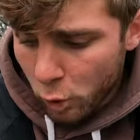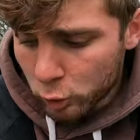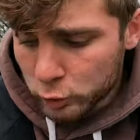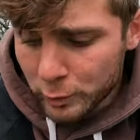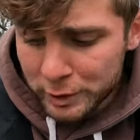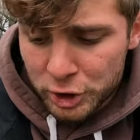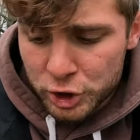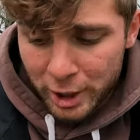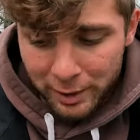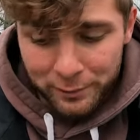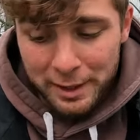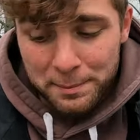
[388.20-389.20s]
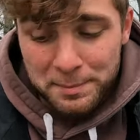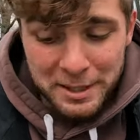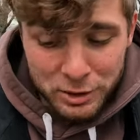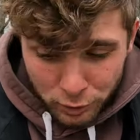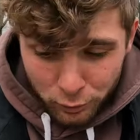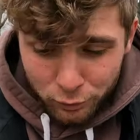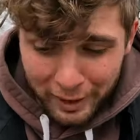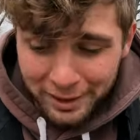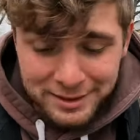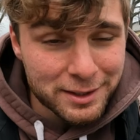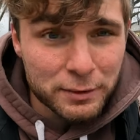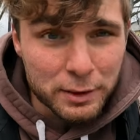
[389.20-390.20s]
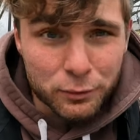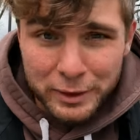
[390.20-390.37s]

also isn't shiny. We got a Pinsir relatively